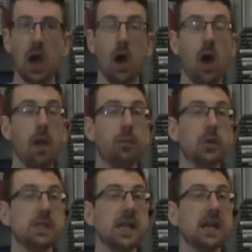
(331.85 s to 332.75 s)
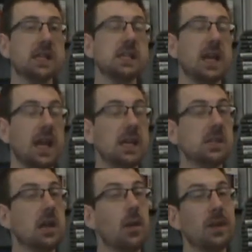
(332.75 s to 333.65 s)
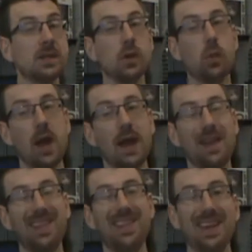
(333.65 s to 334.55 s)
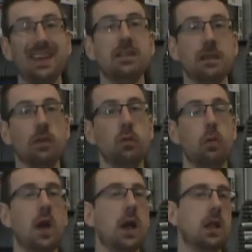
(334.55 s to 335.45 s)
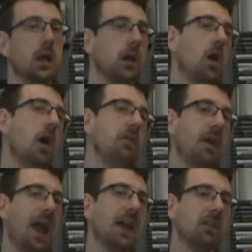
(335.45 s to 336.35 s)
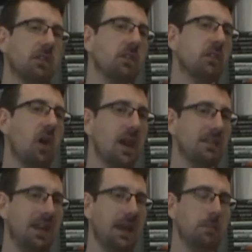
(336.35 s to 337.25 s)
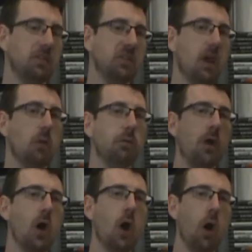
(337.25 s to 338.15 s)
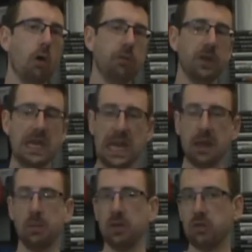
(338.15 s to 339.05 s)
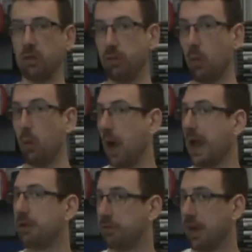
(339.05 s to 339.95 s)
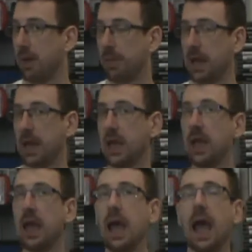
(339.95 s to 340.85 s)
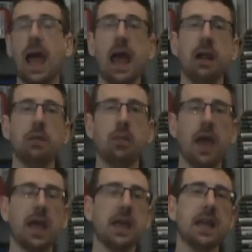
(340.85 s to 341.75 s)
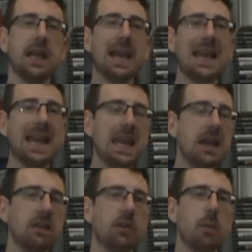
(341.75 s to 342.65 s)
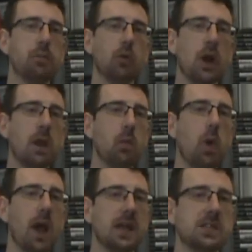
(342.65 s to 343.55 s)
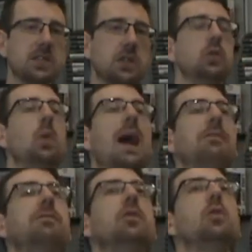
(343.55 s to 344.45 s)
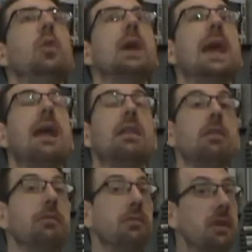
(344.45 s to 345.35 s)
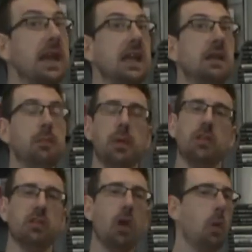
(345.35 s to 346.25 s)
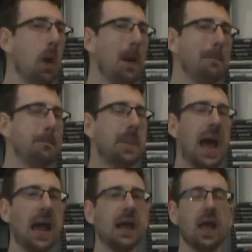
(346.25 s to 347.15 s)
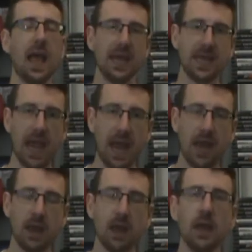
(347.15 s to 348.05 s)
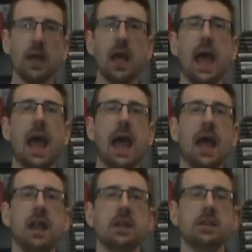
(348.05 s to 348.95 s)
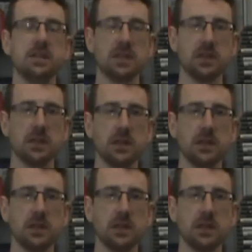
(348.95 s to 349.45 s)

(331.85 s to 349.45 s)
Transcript: I predict he's going to win this as well and kind of exercise himself of the demons of the Wyatt family, and that can lead Bray Wyatt to have to get the Fiend persona back again and